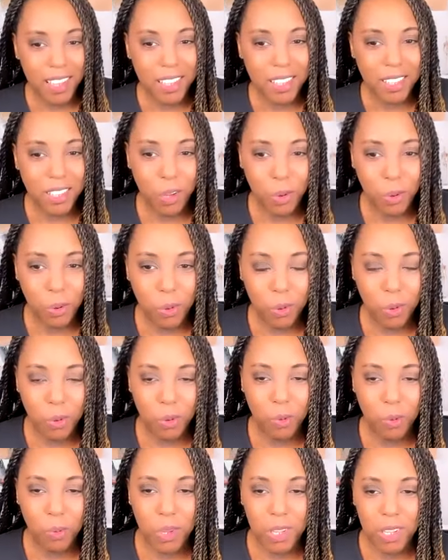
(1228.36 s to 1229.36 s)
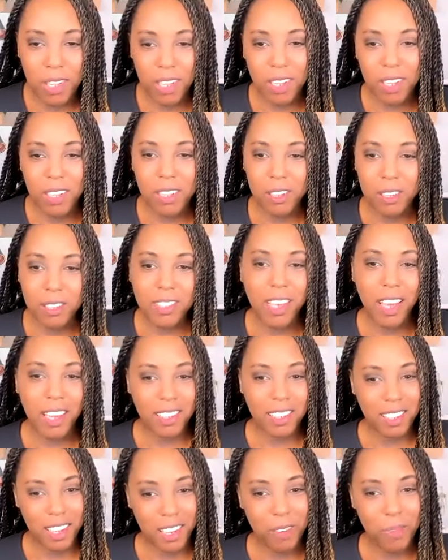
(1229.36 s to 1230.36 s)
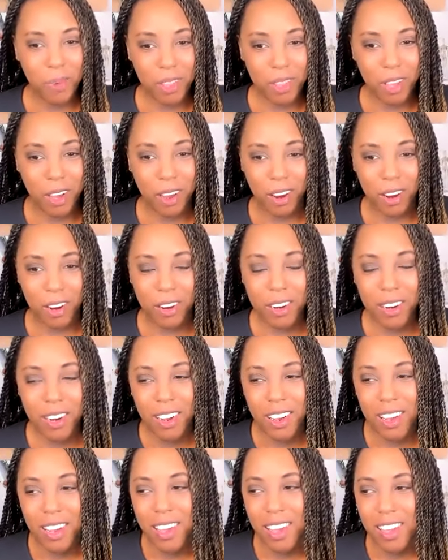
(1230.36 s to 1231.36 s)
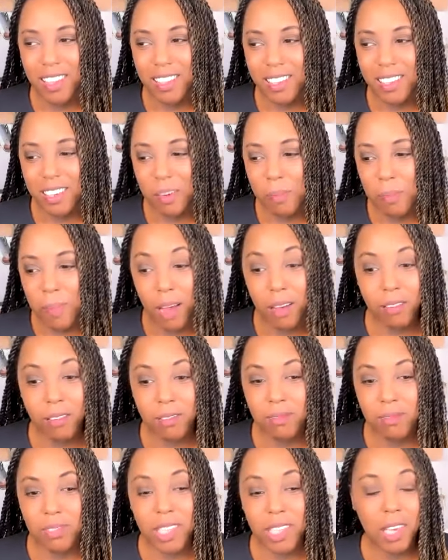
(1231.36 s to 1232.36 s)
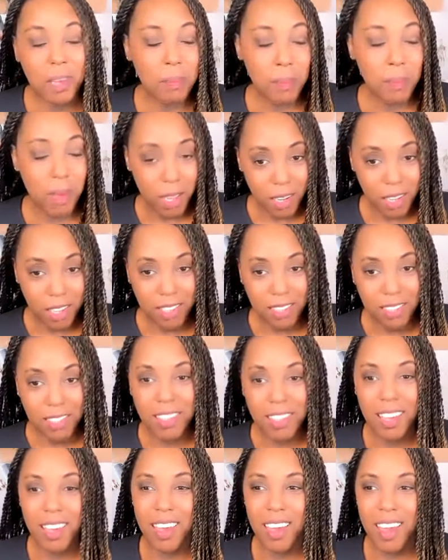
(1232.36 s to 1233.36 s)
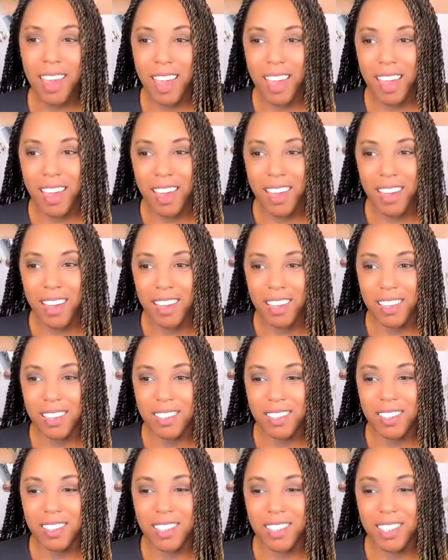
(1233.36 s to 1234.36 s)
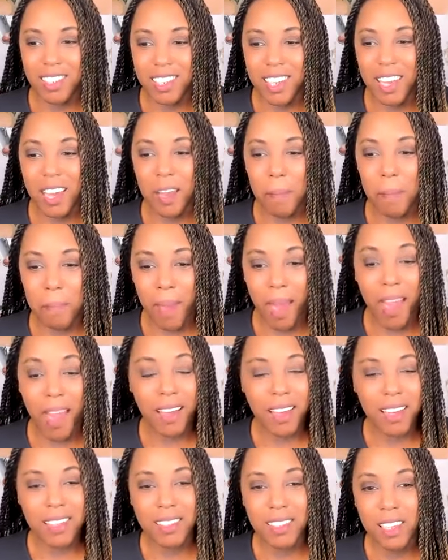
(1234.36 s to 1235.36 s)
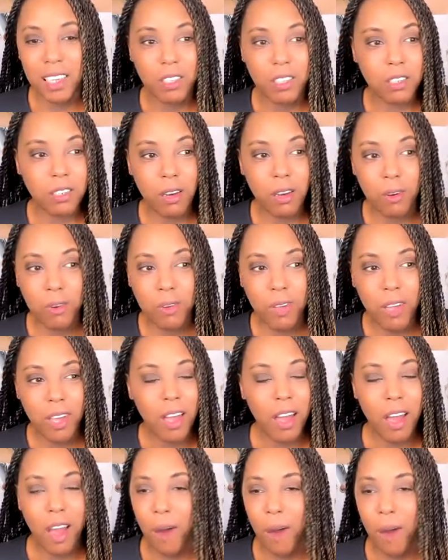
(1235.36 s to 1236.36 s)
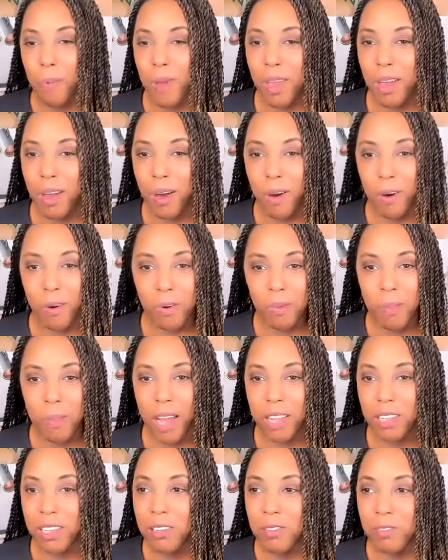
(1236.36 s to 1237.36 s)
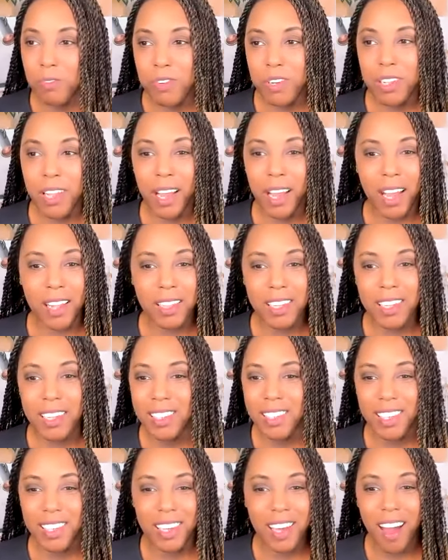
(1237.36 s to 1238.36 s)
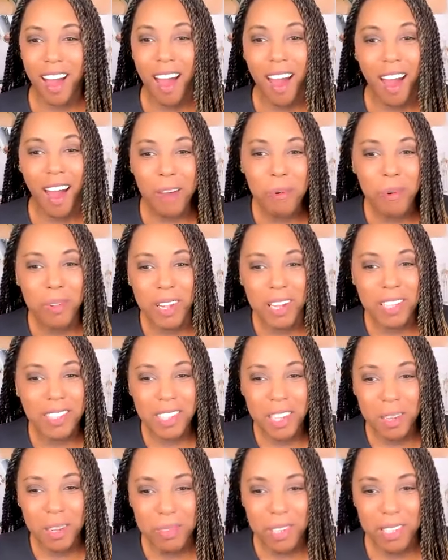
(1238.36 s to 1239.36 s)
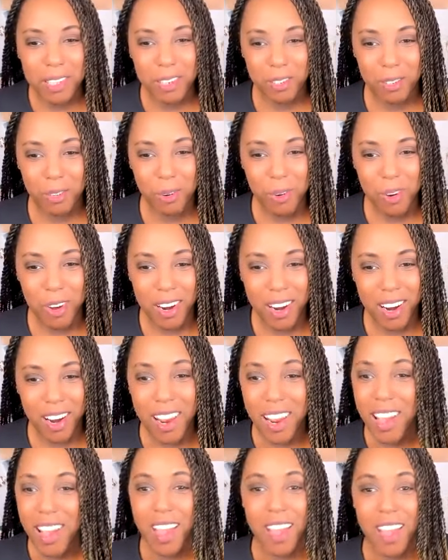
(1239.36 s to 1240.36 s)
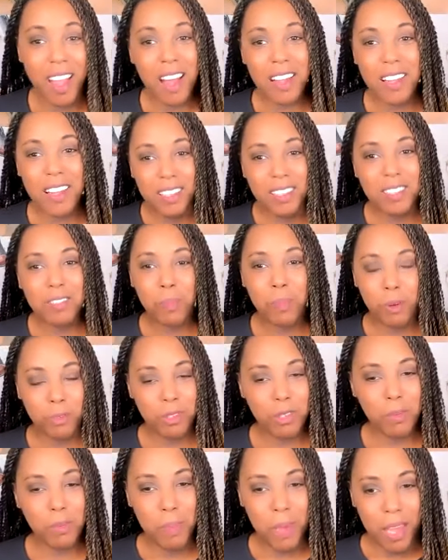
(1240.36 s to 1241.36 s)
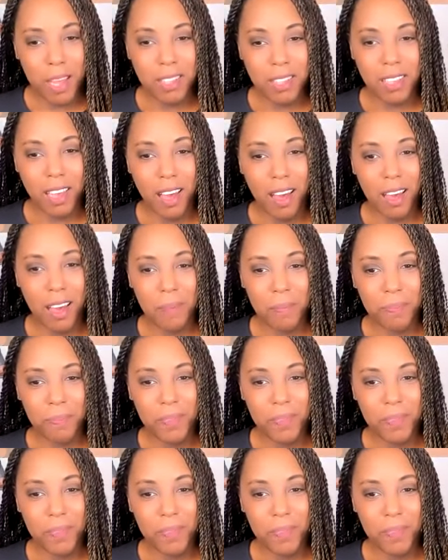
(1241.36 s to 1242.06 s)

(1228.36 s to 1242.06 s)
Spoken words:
So we did a little technique with her. It took about 10 minutes, and she came back and said, I went home. I didn't feel like I needed to get high when I stepped in the door, and I didn't smoke till bedtime.